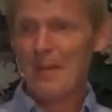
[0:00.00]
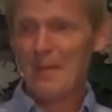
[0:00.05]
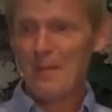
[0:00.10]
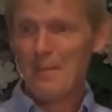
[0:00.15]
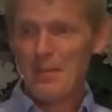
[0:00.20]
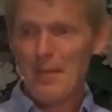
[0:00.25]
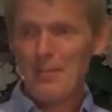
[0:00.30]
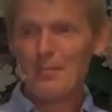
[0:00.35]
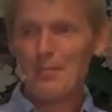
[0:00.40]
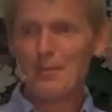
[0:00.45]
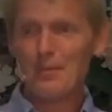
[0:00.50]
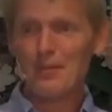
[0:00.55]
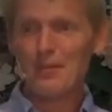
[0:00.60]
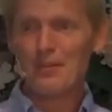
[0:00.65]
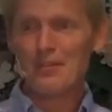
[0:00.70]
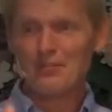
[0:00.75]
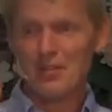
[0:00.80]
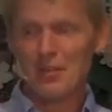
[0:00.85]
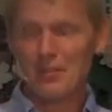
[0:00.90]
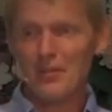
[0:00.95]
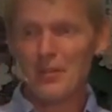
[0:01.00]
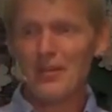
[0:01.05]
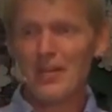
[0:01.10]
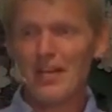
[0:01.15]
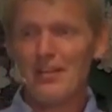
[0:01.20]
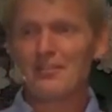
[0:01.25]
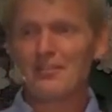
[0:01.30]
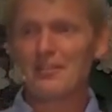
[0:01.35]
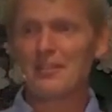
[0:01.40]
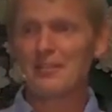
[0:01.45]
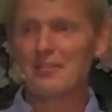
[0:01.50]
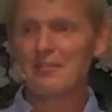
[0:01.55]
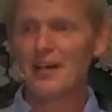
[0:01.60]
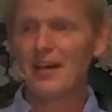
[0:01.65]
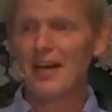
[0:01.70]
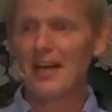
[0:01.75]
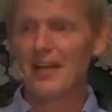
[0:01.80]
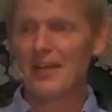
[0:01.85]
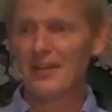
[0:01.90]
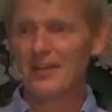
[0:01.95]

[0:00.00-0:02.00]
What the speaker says: people from their heavenly Father.